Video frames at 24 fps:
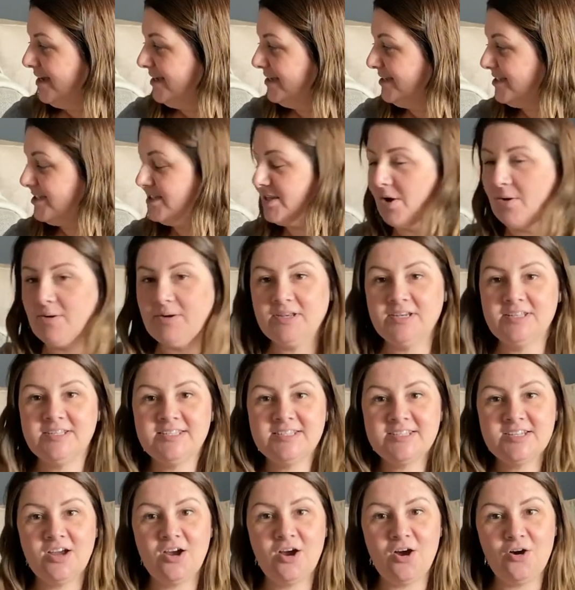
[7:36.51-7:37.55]
So I'm gonna
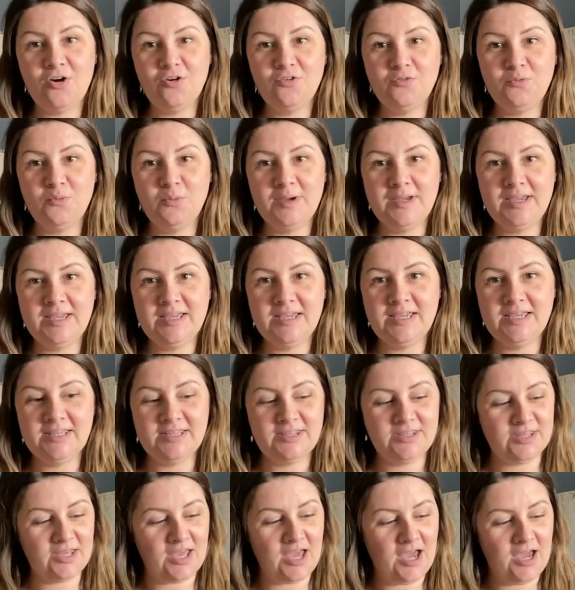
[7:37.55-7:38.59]
start off with
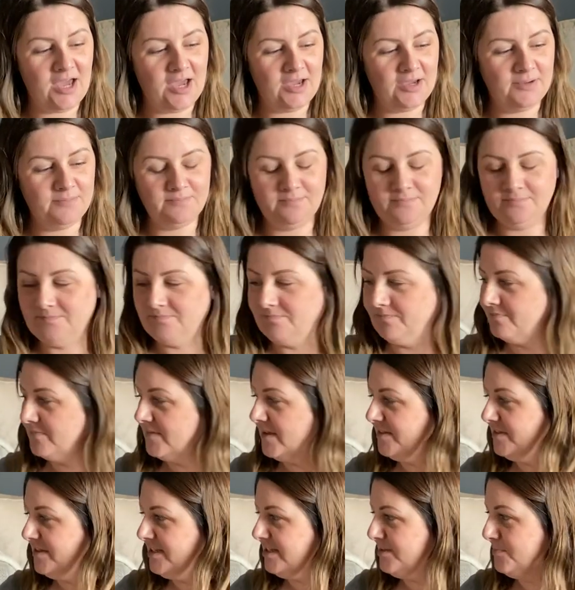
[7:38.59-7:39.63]

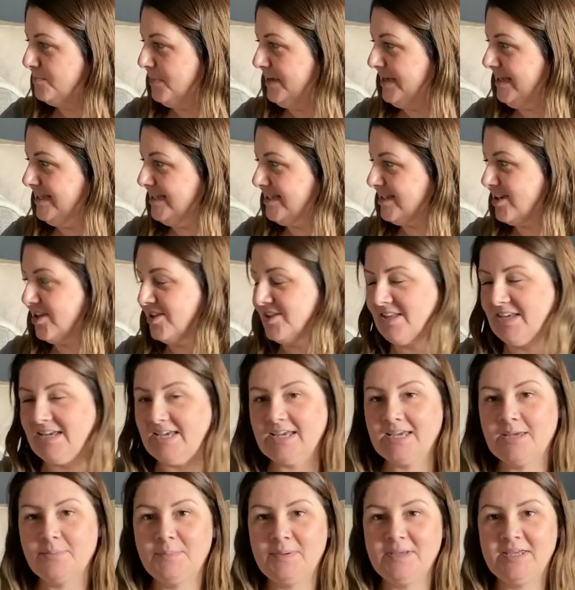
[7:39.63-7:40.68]
this beast, I
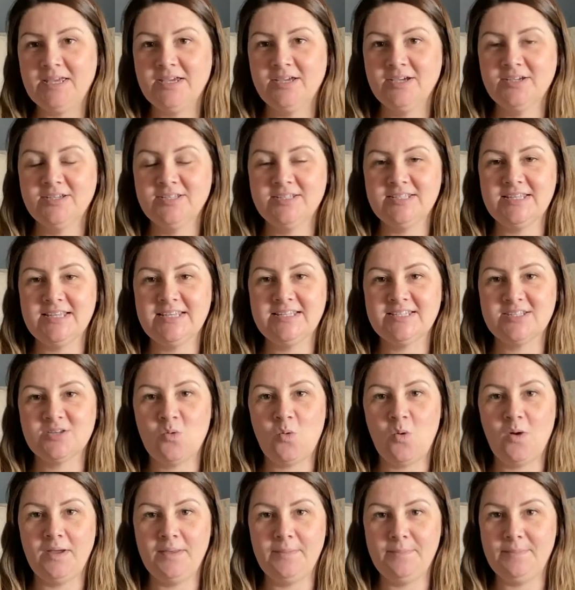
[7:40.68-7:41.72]
think, because it's
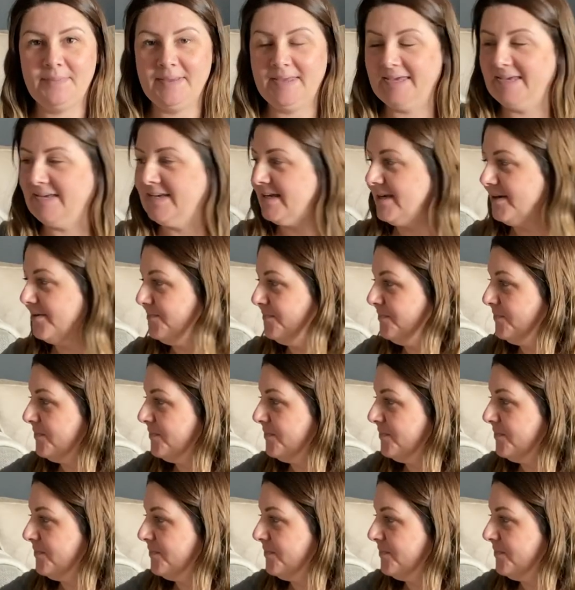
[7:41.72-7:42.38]
quite big